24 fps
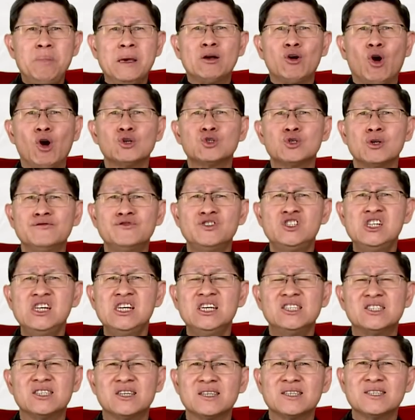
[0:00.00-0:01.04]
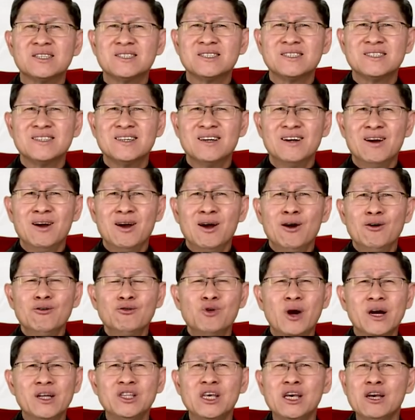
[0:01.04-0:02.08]
because of Jesus,
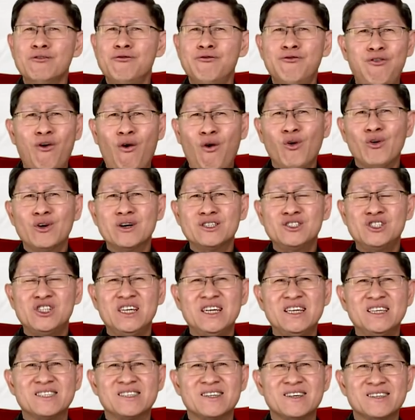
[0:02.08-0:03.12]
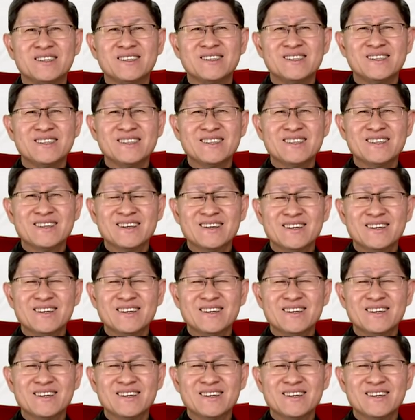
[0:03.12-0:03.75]
running for Jesus.